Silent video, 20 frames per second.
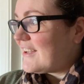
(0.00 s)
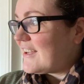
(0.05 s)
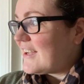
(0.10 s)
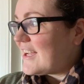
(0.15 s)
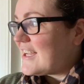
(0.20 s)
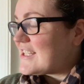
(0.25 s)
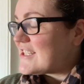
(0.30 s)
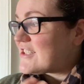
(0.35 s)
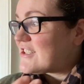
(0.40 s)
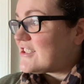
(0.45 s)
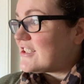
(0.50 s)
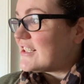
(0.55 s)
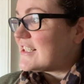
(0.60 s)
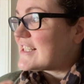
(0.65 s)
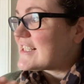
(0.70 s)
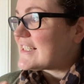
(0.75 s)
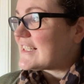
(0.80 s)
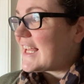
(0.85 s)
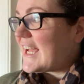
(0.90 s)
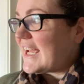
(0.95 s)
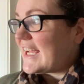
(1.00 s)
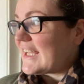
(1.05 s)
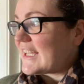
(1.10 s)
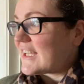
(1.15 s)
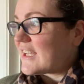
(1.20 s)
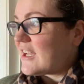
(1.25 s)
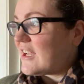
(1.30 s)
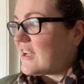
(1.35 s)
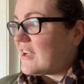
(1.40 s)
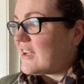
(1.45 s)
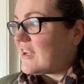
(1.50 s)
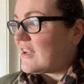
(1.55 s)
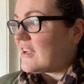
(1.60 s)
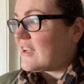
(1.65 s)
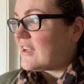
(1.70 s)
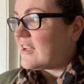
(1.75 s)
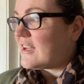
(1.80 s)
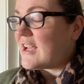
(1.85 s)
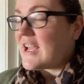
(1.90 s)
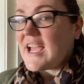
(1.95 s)
It's just like,
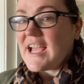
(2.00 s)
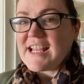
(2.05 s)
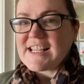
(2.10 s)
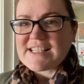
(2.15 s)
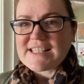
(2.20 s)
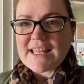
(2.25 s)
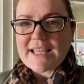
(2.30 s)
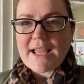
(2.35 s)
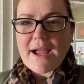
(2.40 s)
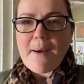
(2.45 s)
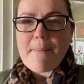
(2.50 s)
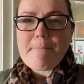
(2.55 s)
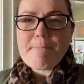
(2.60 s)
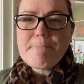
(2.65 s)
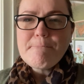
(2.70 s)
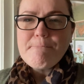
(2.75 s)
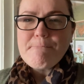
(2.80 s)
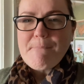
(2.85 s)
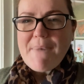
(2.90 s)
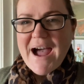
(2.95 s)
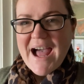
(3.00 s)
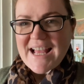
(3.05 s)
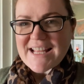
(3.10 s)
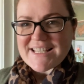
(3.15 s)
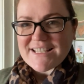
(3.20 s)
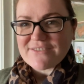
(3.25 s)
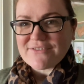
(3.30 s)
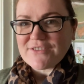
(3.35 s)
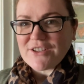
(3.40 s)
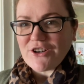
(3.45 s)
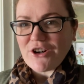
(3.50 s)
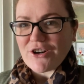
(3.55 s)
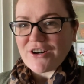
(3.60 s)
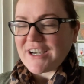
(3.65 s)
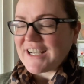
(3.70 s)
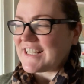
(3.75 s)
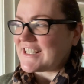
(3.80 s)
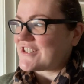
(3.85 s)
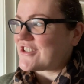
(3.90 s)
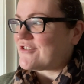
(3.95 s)
it's like a massive
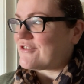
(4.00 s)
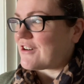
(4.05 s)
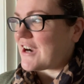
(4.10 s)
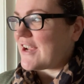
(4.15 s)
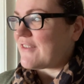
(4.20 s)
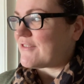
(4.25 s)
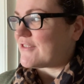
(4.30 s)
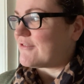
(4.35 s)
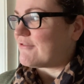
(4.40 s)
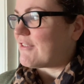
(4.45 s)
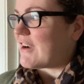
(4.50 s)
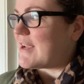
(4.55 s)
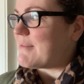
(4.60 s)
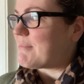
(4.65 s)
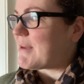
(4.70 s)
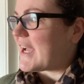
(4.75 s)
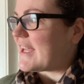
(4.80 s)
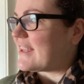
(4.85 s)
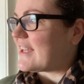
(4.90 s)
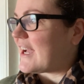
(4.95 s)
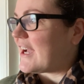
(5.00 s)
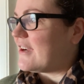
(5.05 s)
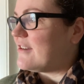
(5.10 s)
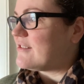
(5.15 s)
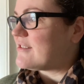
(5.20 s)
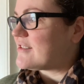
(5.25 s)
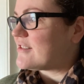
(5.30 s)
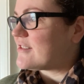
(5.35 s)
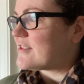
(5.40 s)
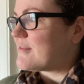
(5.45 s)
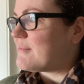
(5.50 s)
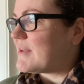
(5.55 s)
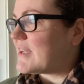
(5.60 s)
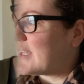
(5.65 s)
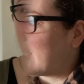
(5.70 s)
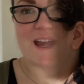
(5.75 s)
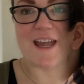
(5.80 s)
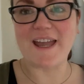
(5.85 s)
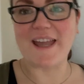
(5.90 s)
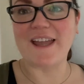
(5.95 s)
lorry is driving right by the house or
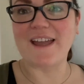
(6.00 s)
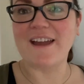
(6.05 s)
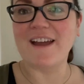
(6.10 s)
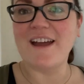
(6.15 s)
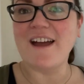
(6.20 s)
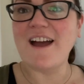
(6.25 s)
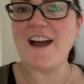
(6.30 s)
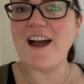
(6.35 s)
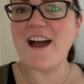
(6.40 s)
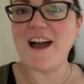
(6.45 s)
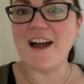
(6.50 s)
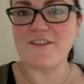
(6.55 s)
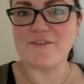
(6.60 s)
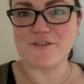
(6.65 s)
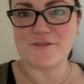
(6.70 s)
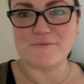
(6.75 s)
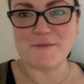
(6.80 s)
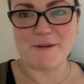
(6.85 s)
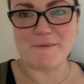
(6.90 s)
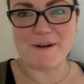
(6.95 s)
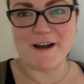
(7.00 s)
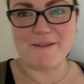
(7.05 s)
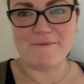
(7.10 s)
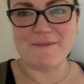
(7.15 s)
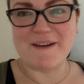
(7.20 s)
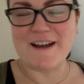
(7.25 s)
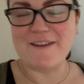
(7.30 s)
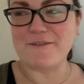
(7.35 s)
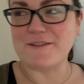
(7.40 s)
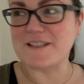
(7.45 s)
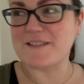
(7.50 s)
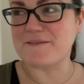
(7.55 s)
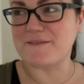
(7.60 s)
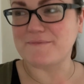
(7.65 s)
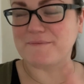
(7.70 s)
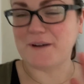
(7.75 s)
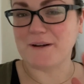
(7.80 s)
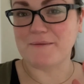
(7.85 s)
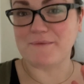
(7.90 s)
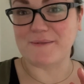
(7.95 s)
something. Hey, I phoned my mum, which was
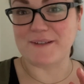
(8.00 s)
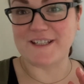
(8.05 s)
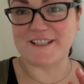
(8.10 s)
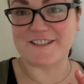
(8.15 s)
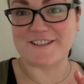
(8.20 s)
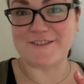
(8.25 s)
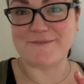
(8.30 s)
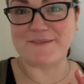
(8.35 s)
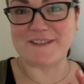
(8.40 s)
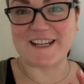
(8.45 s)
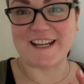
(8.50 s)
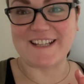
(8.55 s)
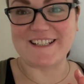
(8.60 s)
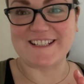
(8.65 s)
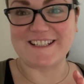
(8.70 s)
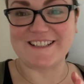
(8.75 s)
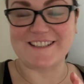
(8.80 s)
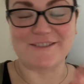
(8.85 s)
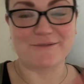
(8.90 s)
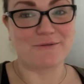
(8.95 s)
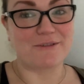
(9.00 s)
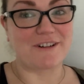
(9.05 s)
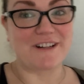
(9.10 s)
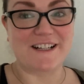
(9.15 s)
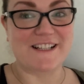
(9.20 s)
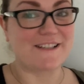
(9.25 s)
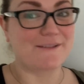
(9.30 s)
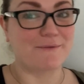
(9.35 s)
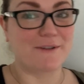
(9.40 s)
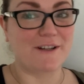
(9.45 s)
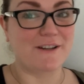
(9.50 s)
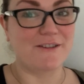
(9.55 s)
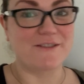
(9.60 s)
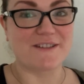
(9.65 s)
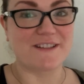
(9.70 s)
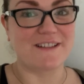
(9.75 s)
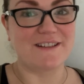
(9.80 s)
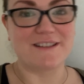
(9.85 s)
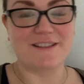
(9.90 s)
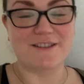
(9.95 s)
probably a stupid idea to worry someone who's
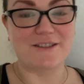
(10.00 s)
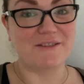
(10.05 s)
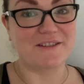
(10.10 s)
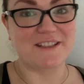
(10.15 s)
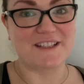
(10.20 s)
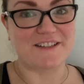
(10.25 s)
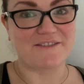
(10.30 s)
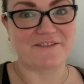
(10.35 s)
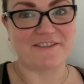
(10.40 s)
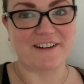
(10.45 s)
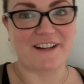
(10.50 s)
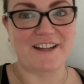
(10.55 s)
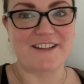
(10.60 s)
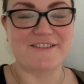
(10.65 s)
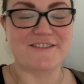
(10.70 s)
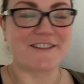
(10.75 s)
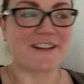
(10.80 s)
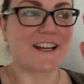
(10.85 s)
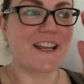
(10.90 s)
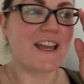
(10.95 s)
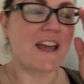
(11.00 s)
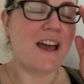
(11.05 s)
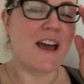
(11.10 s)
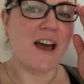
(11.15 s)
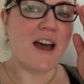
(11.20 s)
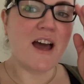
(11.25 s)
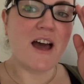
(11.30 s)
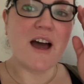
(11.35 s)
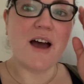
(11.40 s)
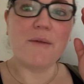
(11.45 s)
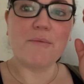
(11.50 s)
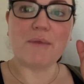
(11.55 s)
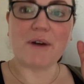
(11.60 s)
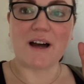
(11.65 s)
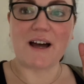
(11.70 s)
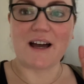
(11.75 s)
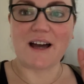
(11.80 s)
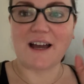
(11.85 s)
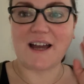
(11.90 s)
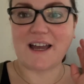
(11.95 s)
in a totally different country,
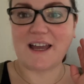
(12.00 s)
but